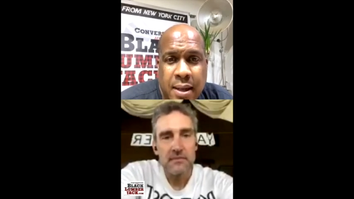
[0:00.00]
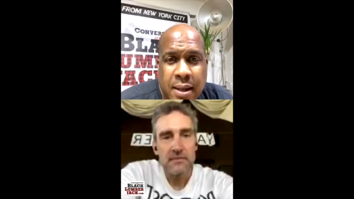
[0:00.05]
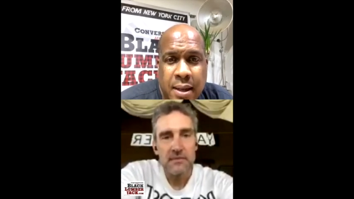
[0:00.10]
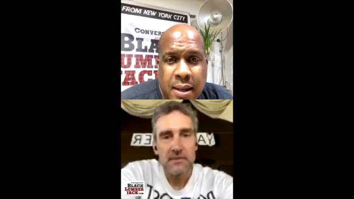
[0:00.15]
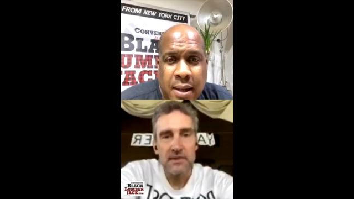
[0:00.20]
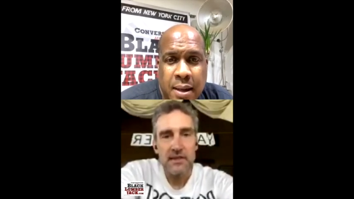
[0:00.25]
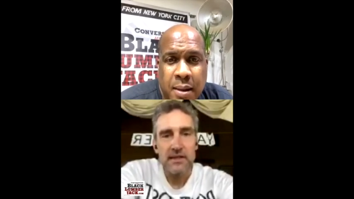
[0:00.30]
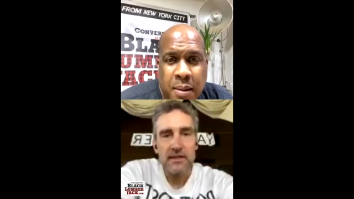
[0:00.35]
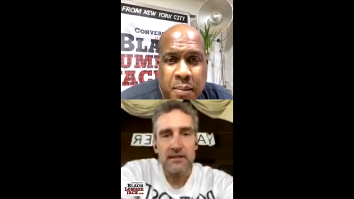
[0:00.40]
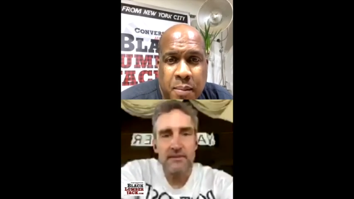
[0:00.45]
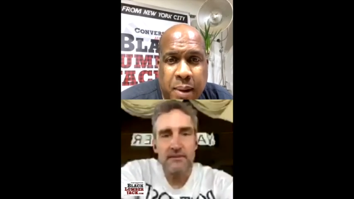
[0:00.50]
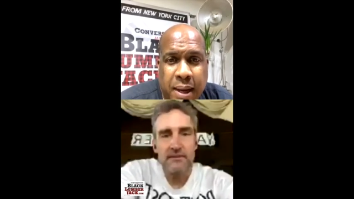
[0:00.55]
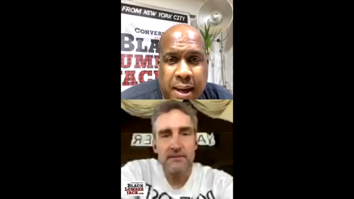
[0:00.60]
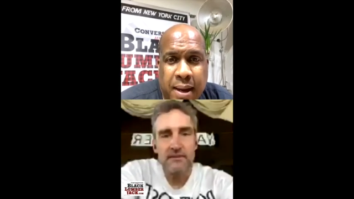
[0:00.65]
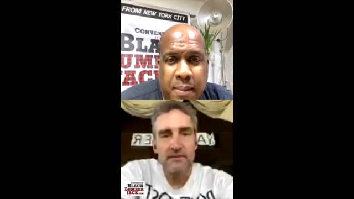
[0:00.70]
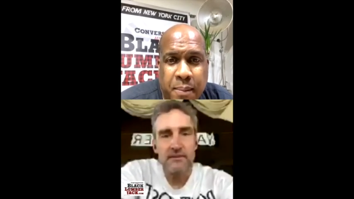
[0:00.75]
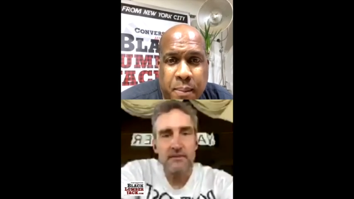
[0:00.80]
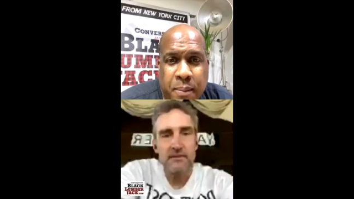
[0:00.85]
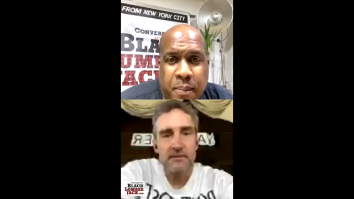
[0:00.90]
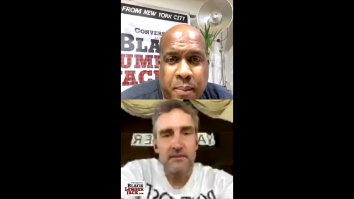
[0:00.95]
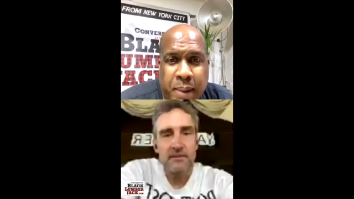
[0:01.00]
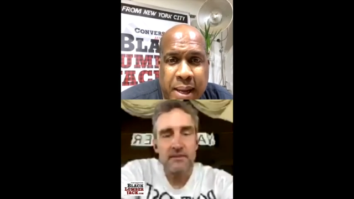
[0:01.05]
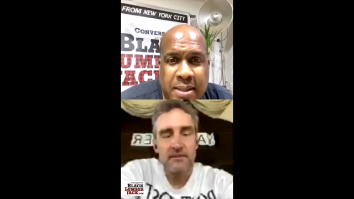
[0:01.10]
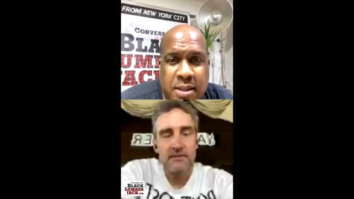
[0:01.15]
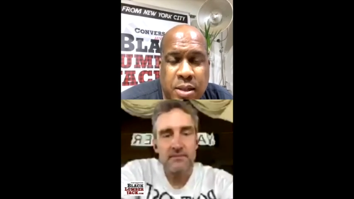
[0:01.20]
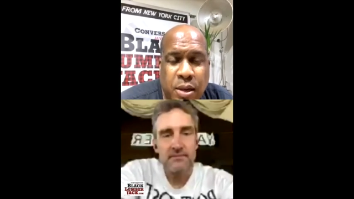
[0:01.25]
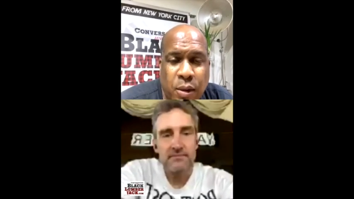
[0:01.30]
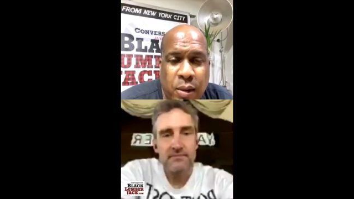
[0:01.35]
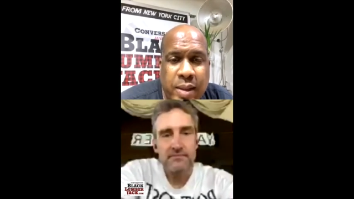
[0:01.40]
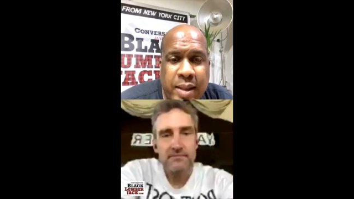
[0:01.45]
Speaker 1: Yeah. By, by
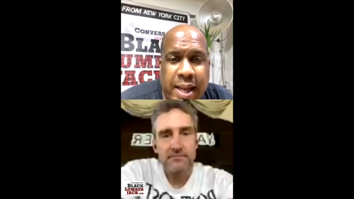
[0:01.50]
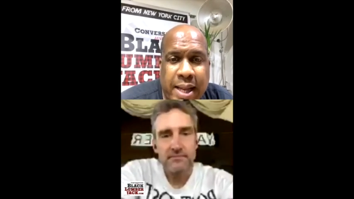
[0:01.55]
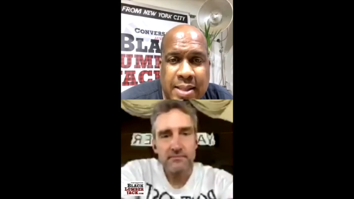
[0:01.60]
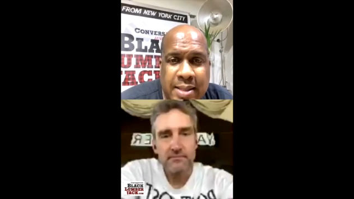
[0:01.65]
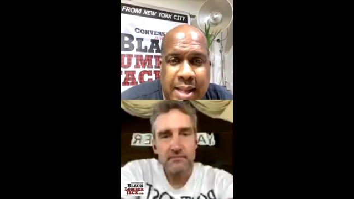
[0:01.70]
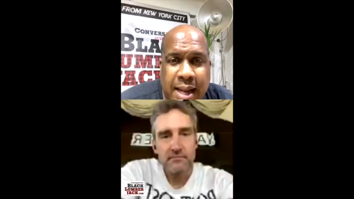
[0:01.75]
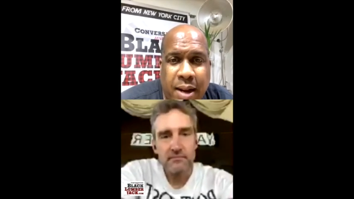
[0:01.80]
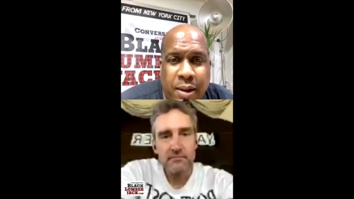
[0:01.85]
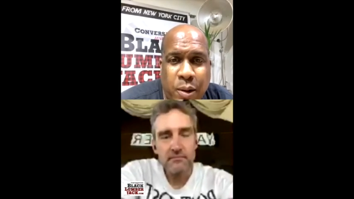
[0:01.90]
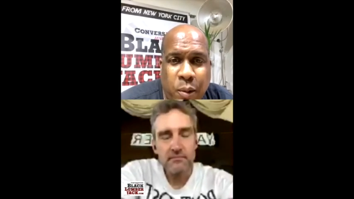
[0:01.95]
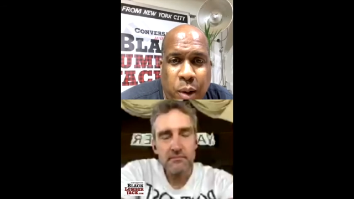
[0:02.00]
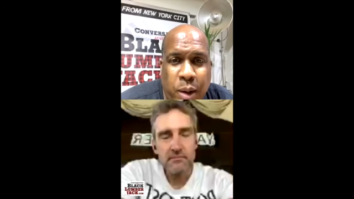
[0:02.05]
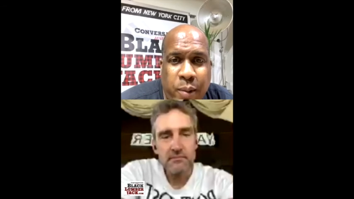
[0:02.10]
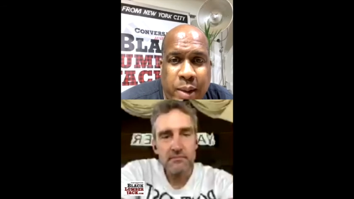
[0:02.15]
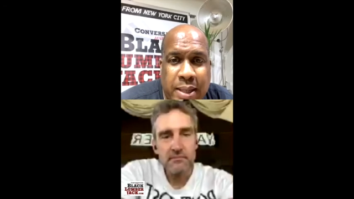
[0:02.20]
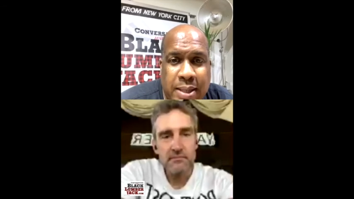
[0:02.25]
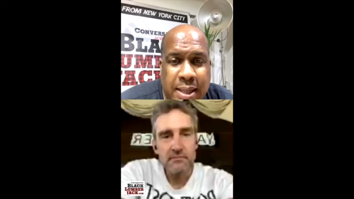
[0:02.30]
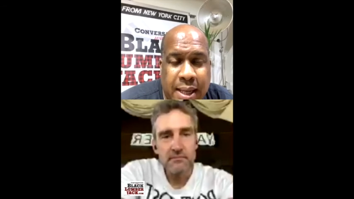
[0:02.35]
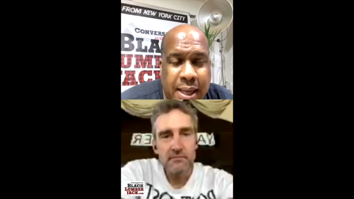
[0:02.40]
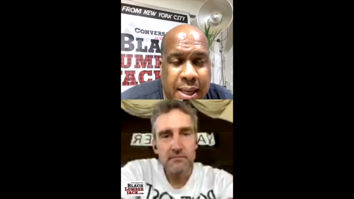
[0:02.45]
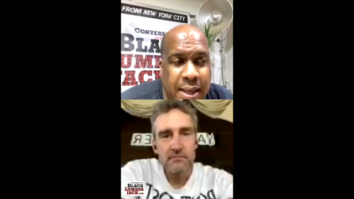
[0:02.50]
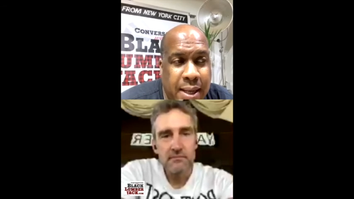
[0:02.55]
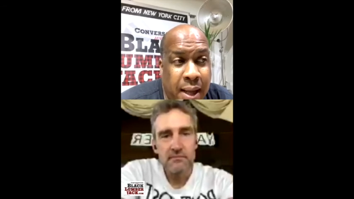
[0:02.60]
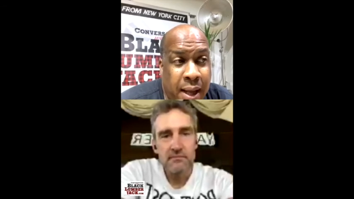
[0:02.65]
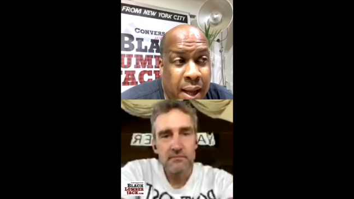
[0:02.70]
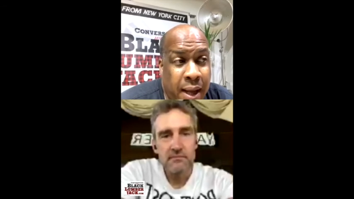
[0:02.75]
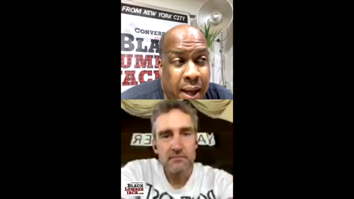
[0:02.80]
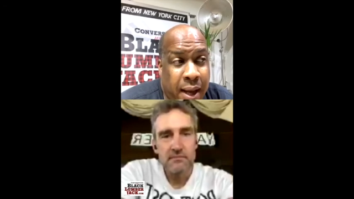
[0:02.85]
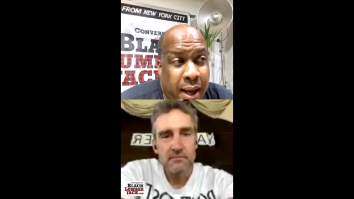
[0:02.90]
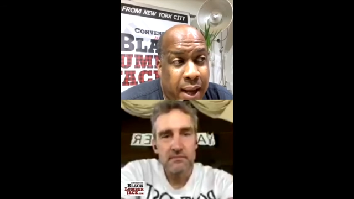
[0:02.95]
slowing things down the way we did,
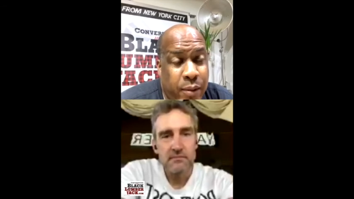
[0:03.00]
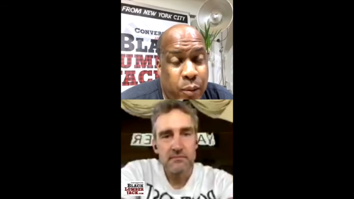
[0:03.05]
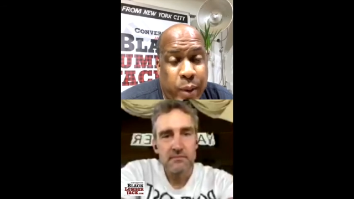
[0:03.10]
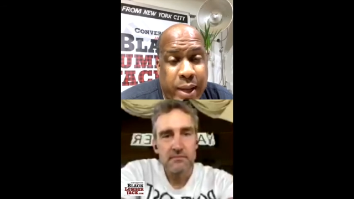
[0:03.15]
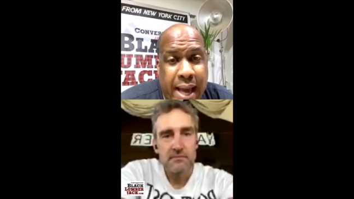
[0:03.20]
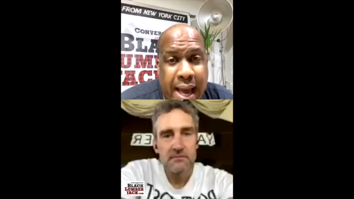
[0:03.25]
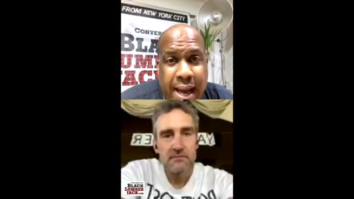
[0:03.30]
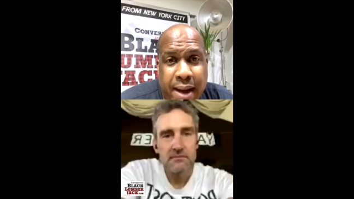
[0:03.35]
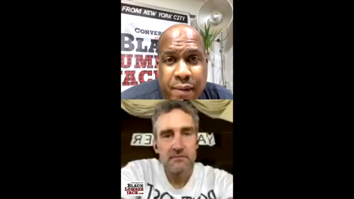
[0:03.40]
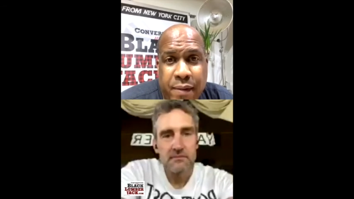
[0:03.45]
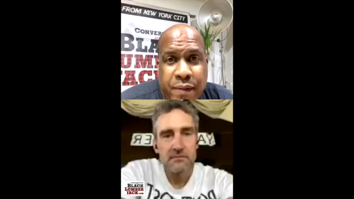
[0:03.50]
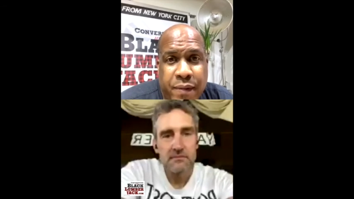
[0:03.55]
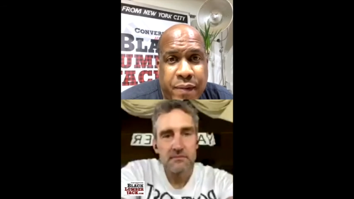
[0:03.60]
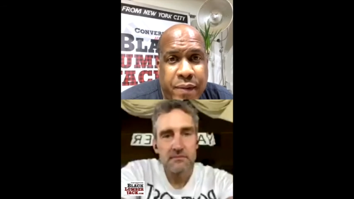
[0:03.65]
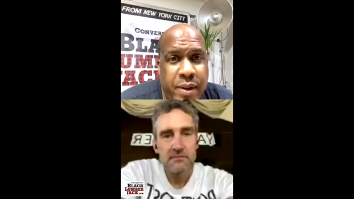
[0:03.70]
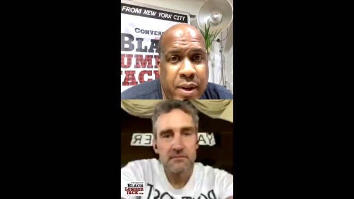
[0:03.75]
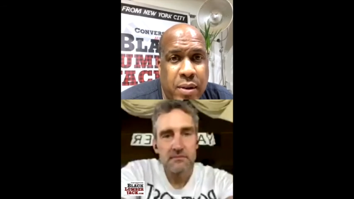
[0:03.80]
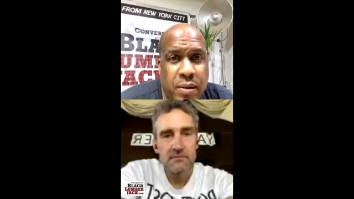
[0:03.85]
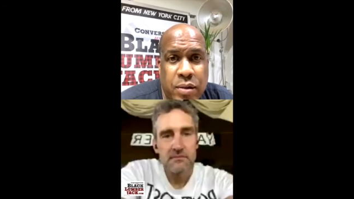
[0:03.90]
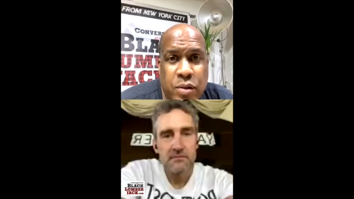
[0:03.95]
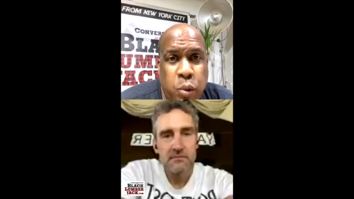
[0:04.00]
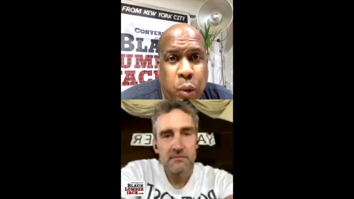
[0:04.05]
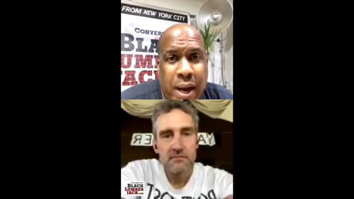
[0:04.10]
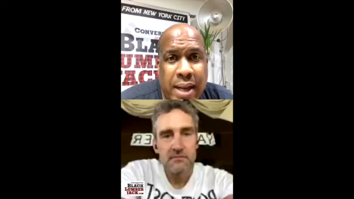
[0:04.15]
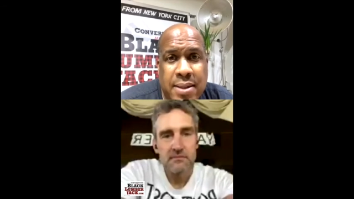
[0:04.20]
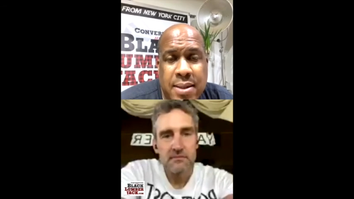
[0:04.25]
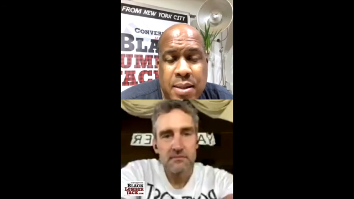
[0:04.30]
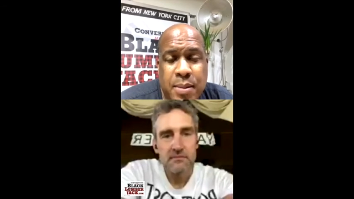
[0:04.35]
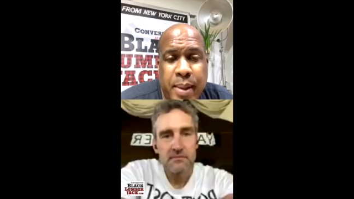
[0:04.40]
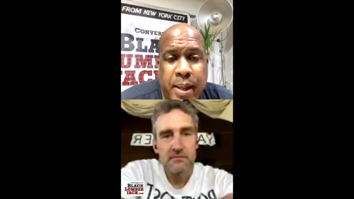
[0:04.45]
and we have you know twice as
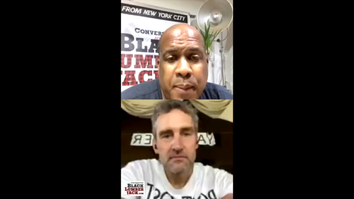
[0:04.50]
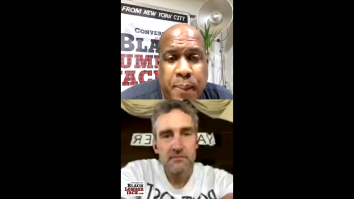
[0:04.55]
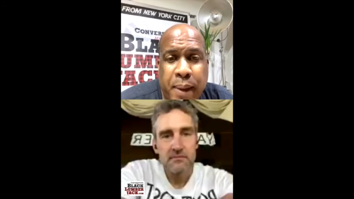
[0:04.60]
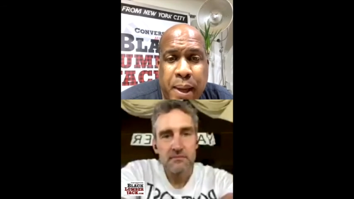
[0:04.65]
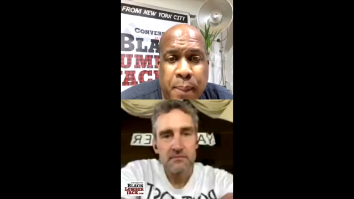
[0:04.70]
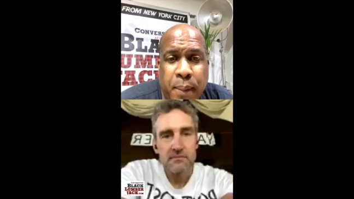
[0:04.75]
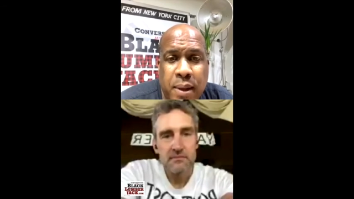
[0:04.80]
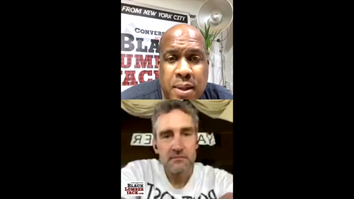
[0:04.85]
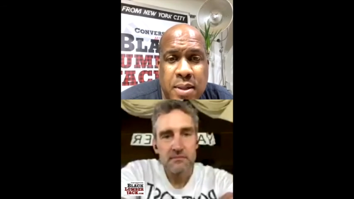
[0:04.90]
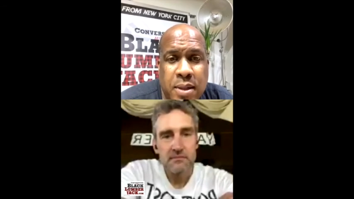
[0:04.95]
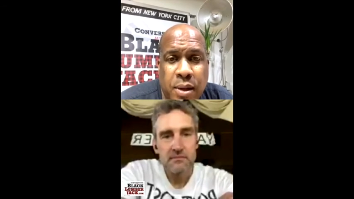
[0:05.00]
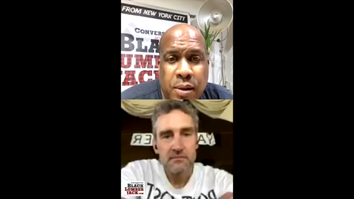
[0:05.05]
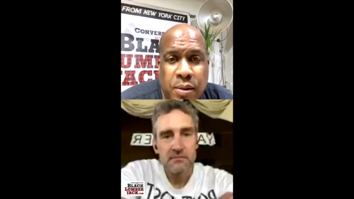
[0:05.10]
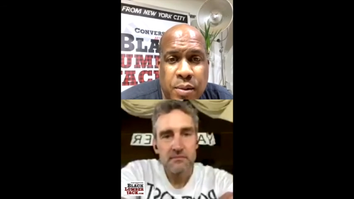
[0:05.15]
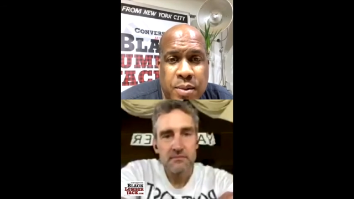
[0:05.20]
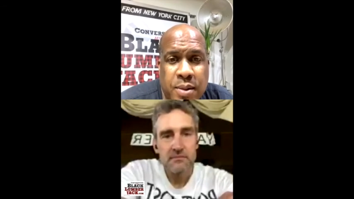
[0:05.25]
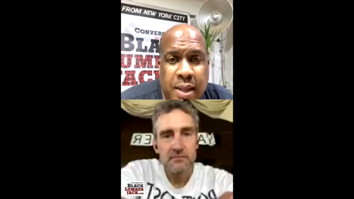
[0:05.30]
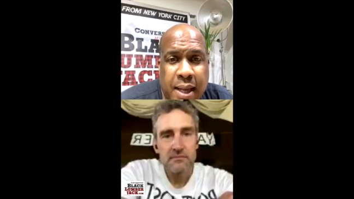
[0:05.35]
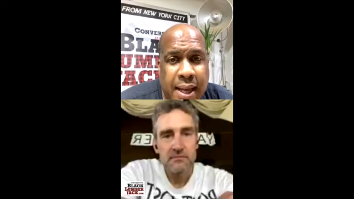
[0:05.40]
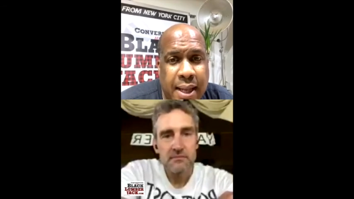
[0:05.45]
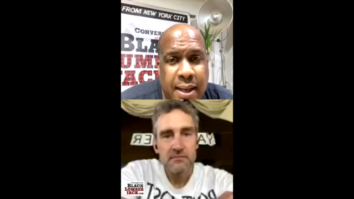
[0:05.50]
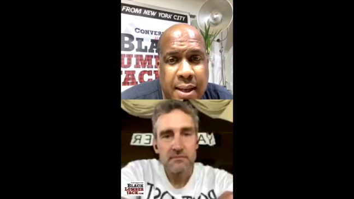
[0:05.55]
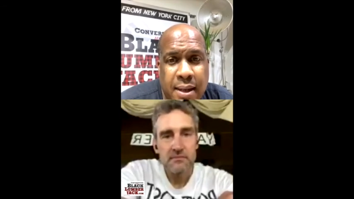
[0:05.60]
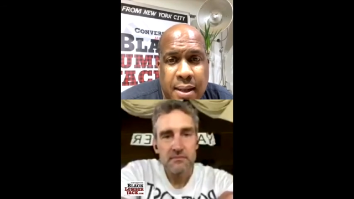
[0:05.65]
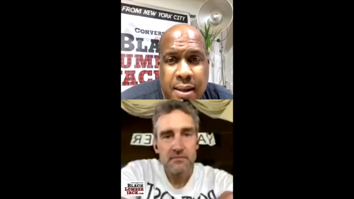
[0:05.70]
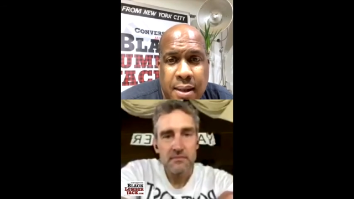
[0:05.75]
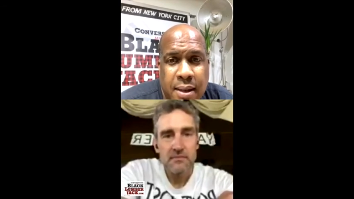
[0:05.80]
many people as those, and